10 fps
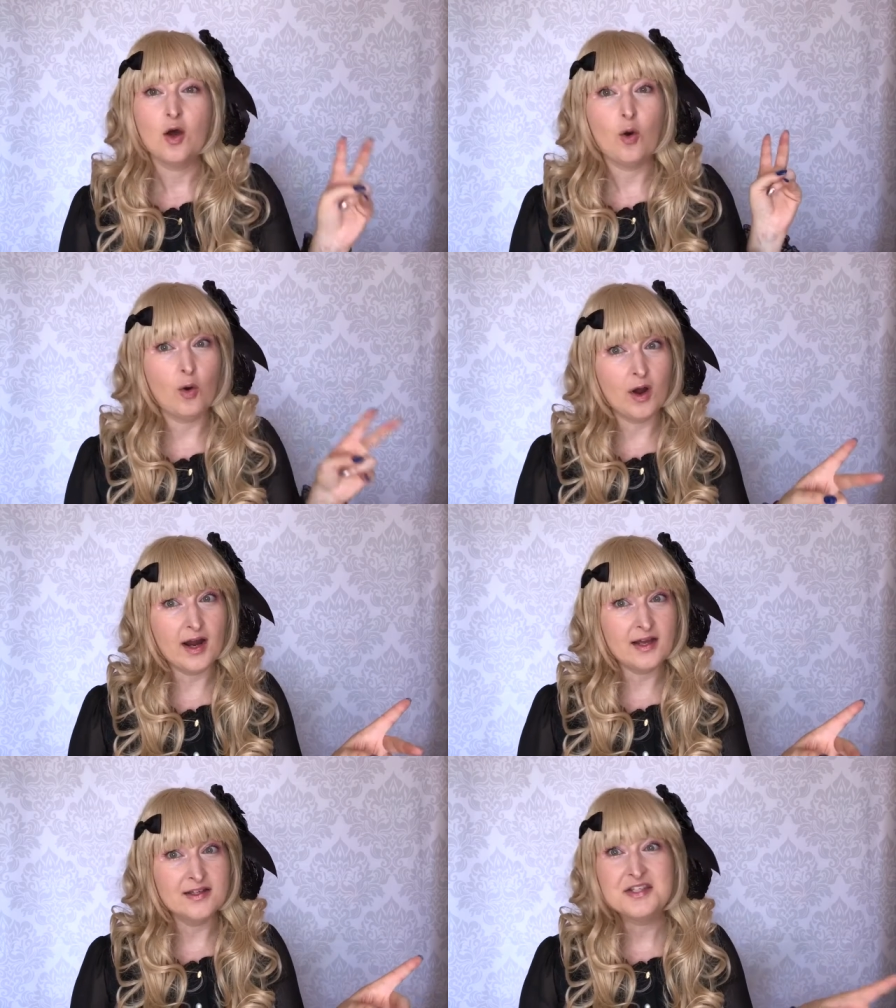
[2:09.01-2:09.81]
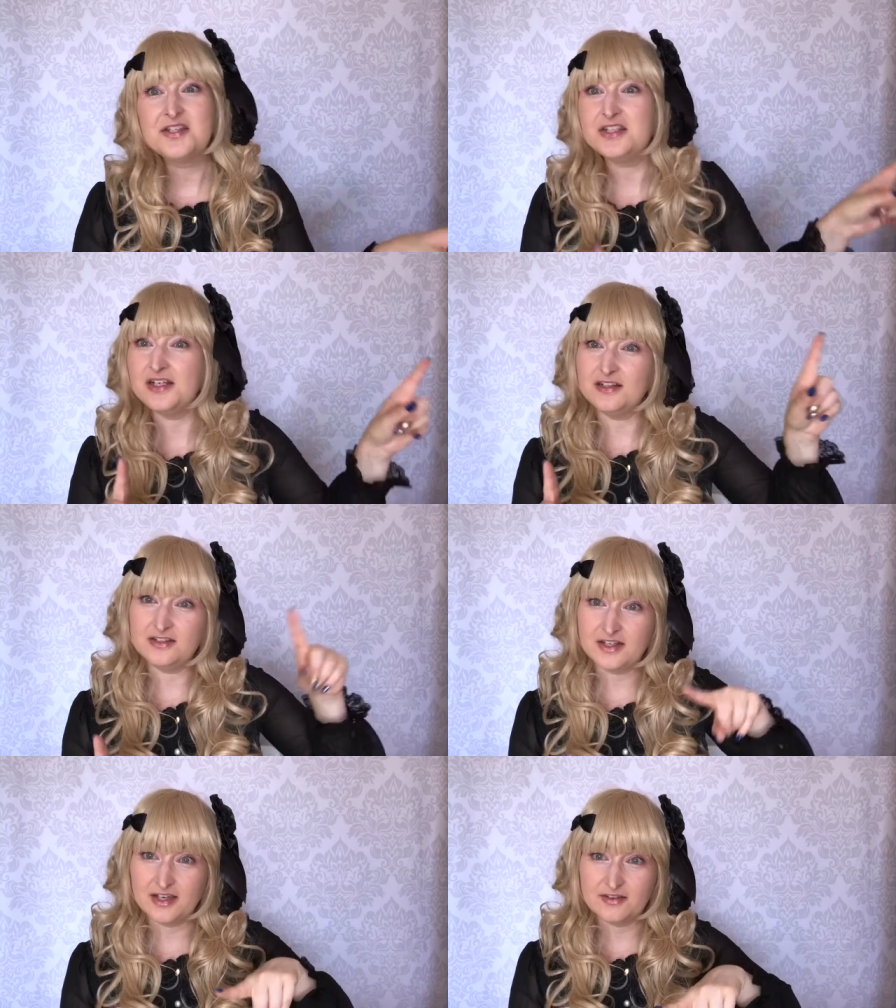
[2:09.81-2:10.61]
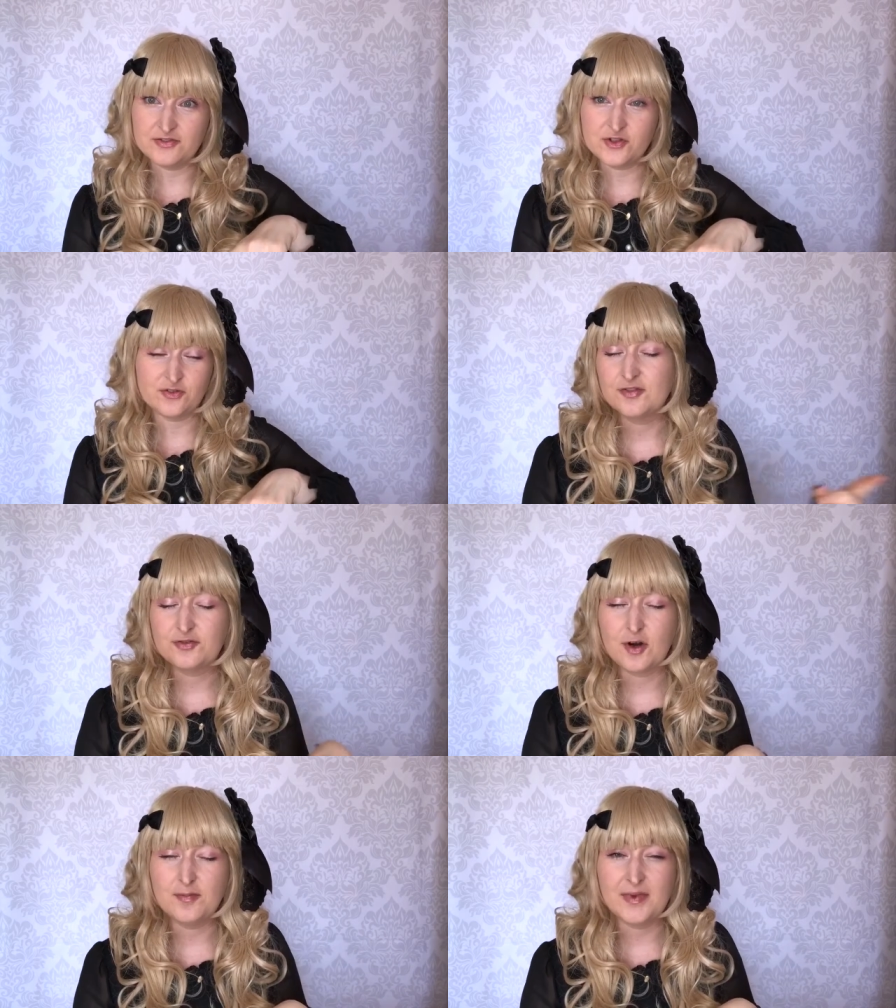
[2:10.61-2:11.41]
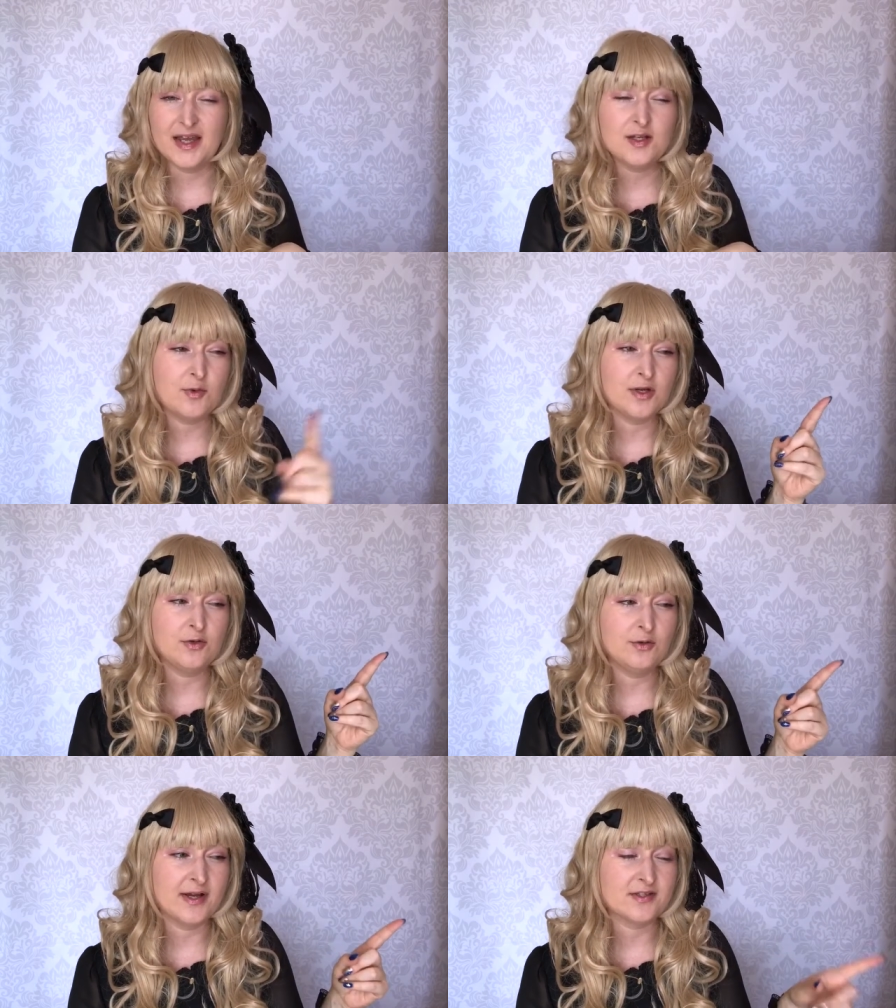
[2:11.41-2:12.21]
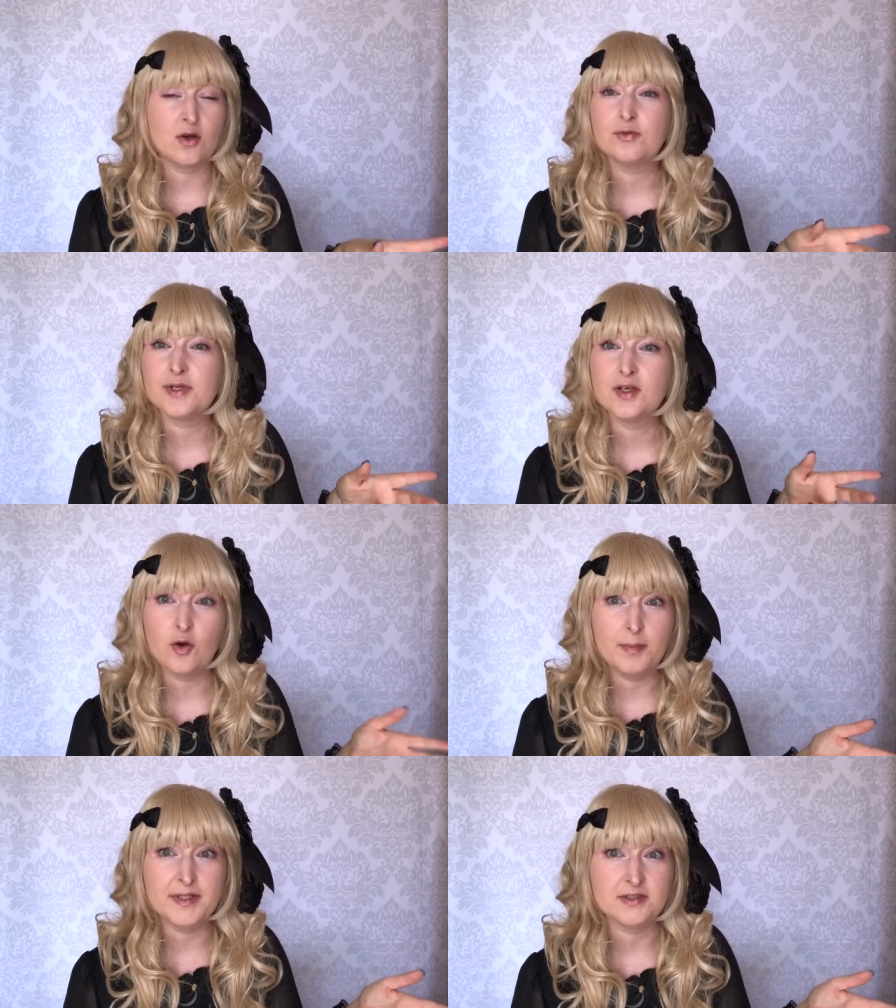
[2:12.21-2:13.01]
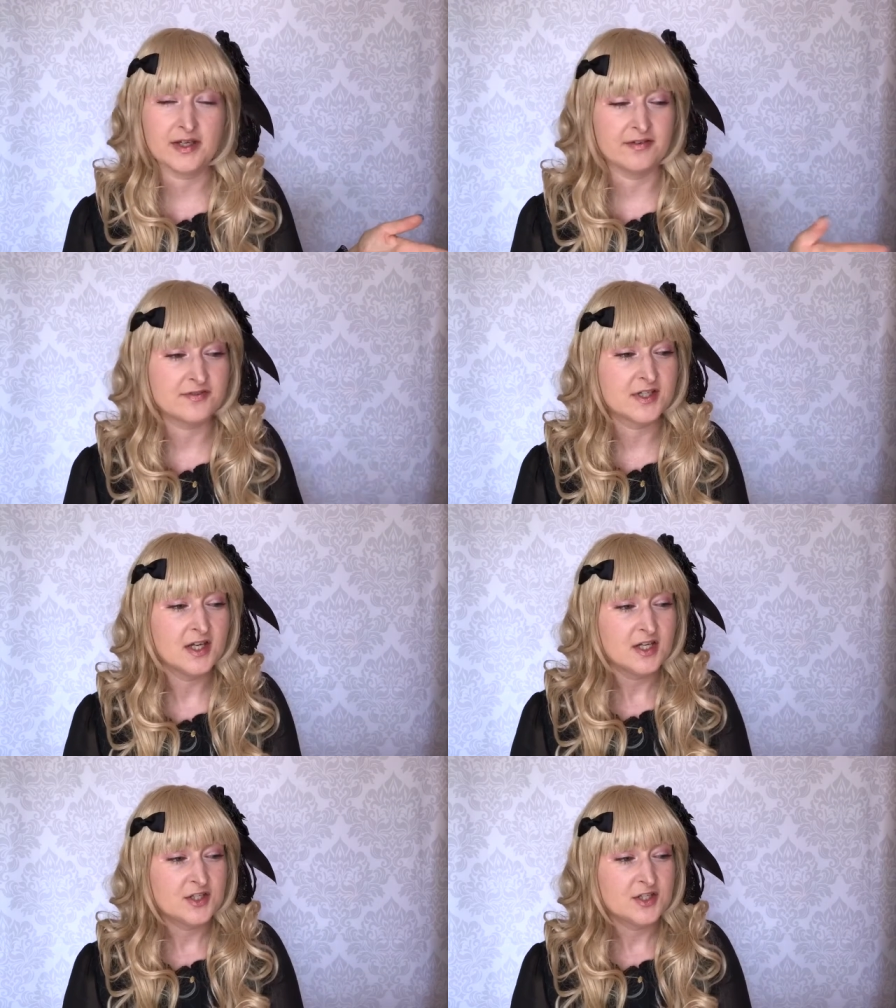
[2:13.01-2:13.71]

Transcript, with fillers: or steal the gift from anyone who has already opened the gift.